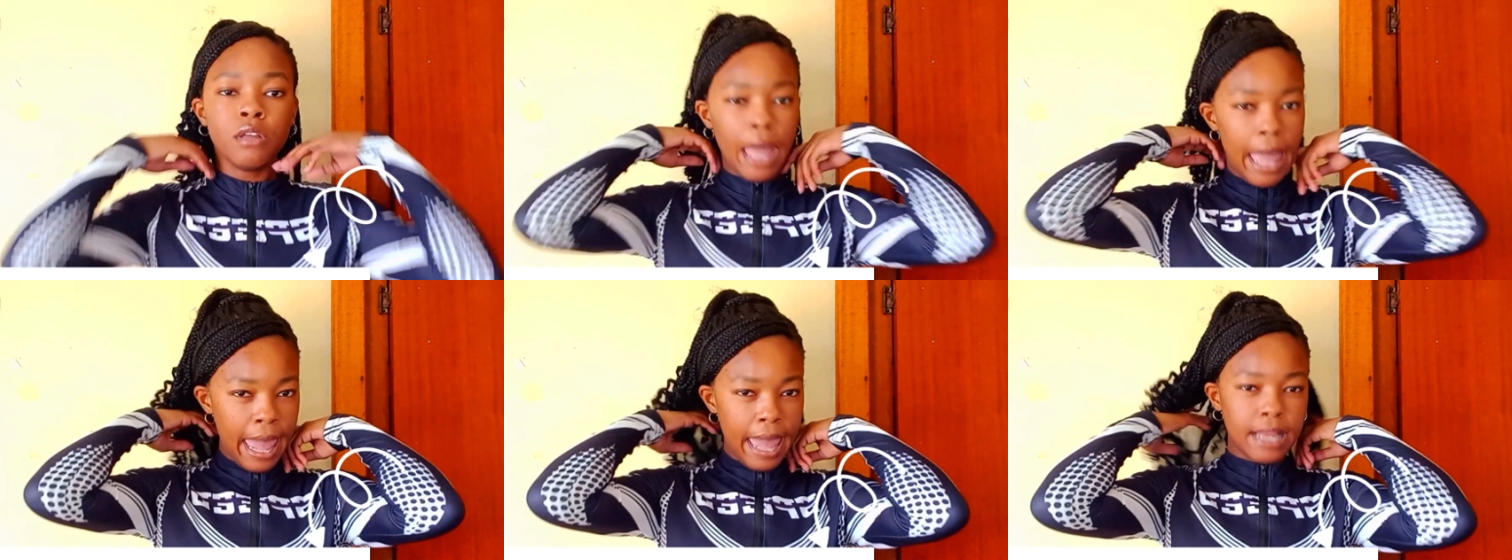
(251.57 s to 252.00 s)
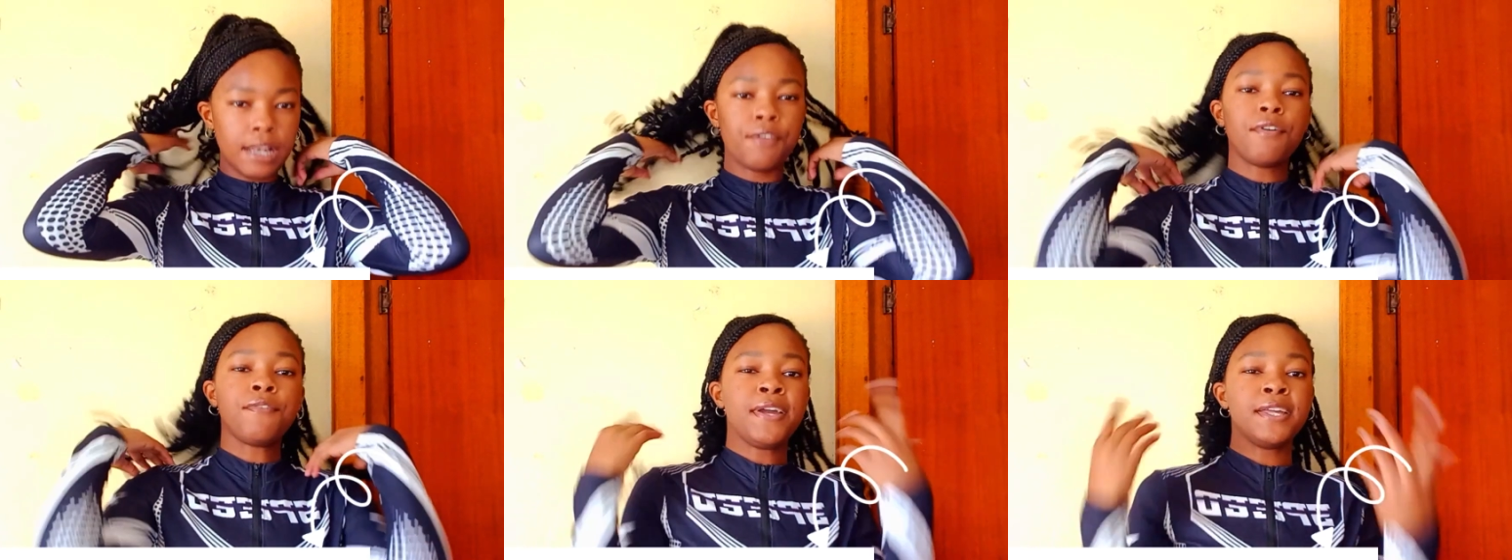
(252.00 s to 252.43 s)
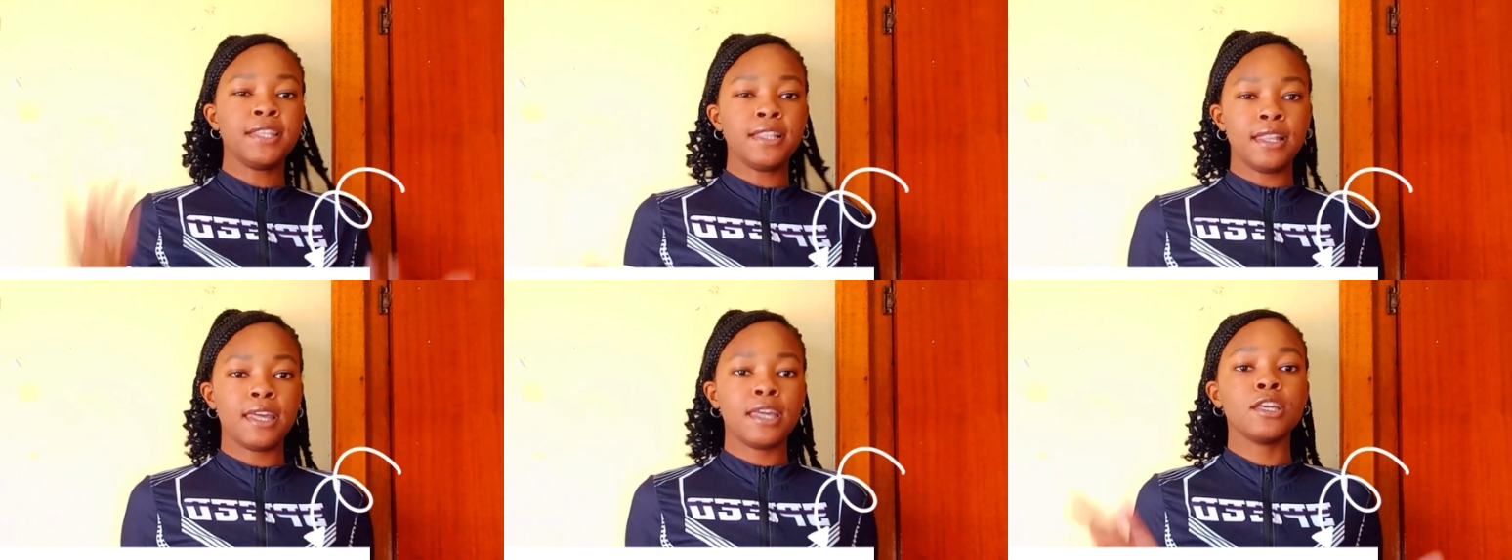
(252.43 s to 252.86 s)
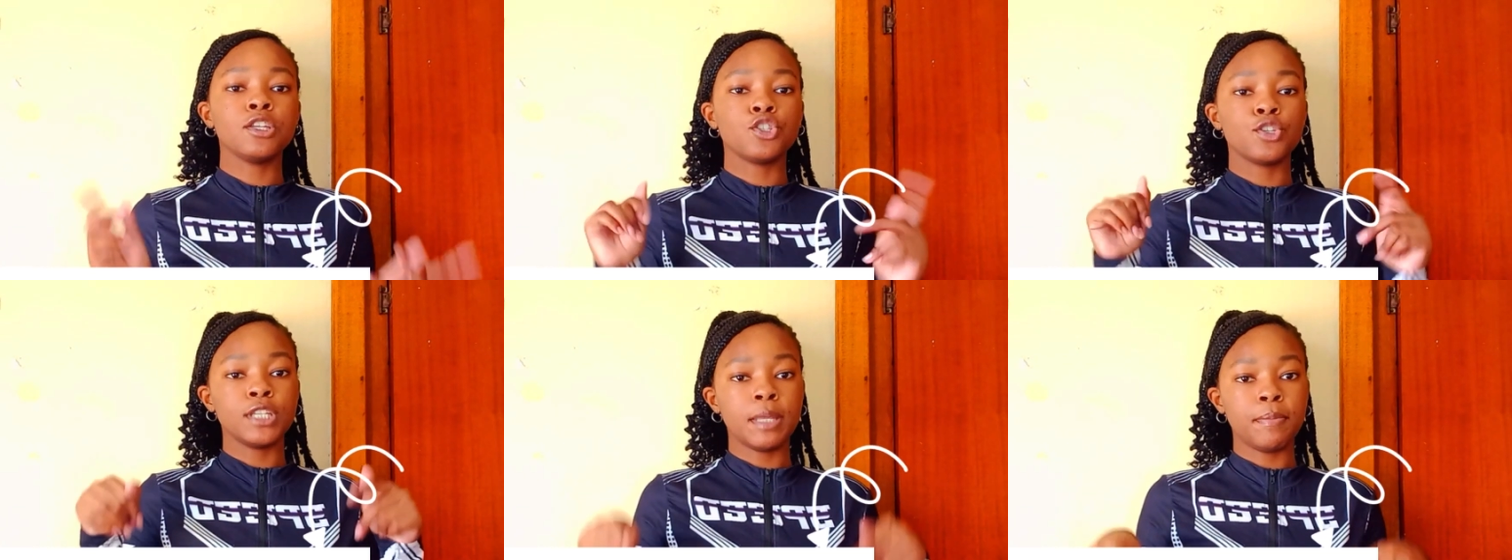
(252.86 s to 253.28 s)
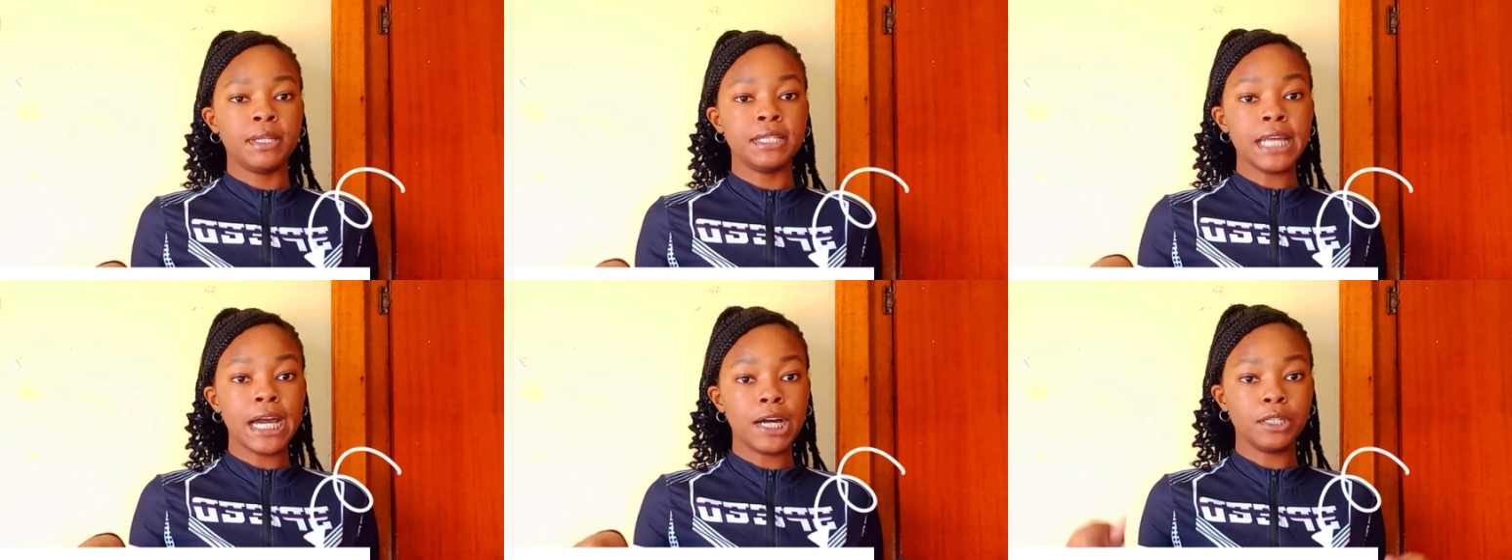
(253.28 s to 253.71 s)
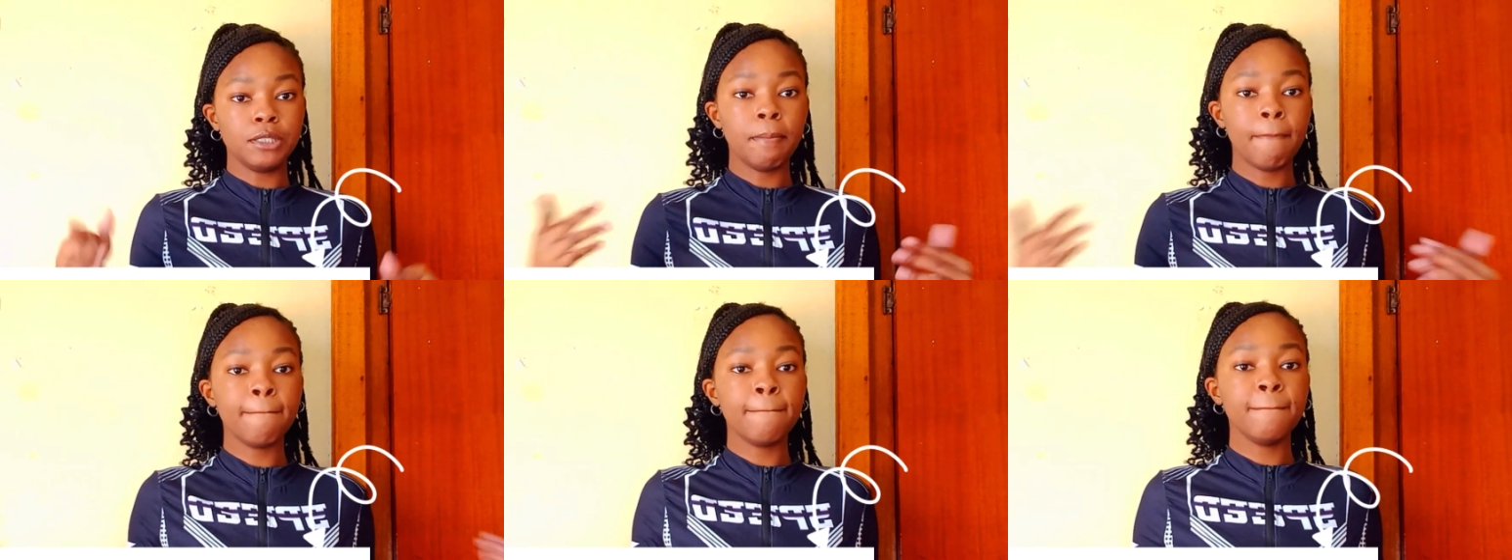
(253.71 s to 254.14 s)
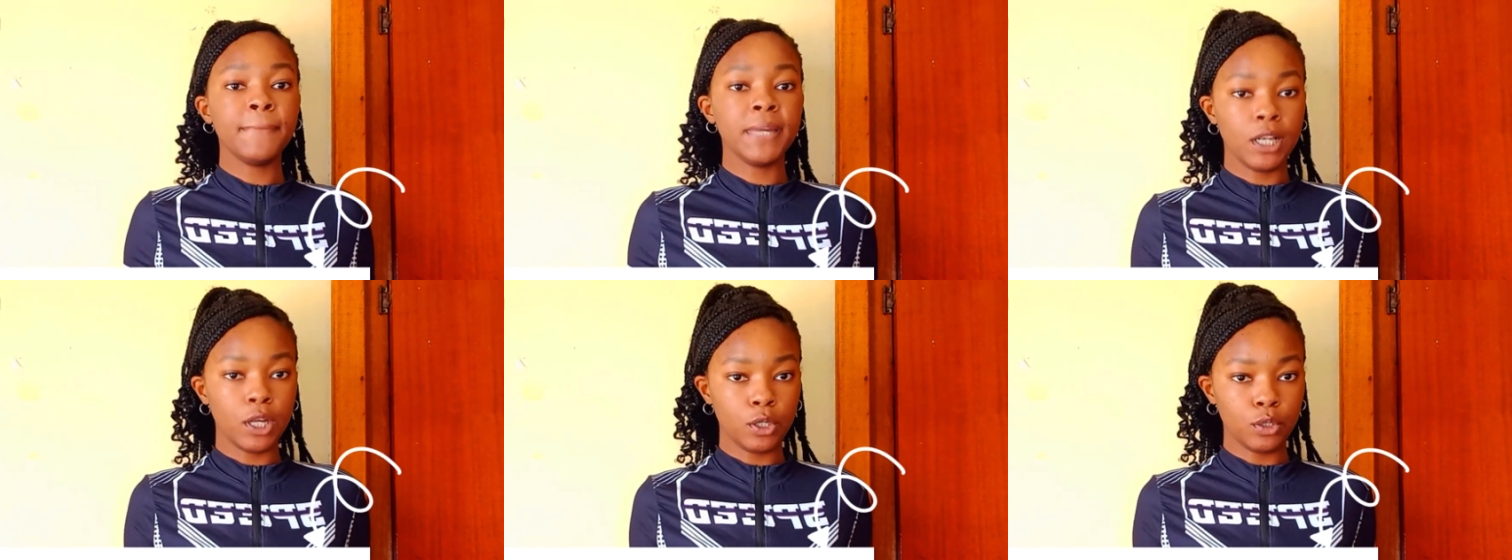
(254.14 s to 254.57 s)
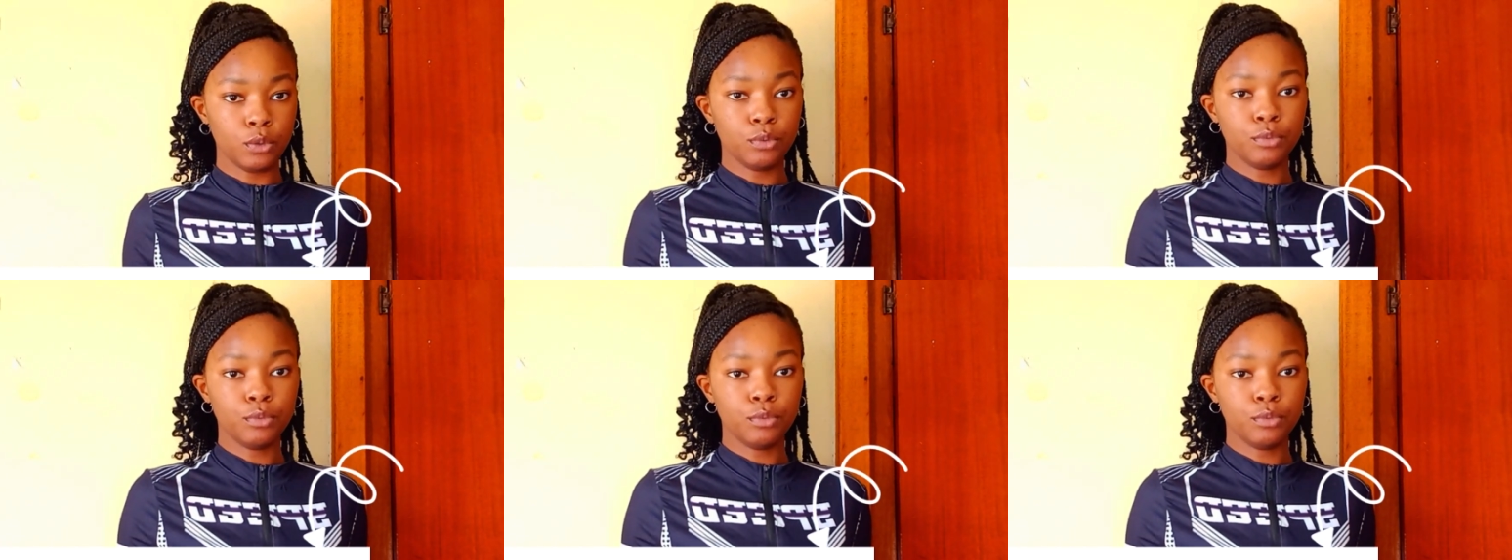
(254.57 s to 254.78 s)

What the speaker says: And if I find the link, it's gonna be down below.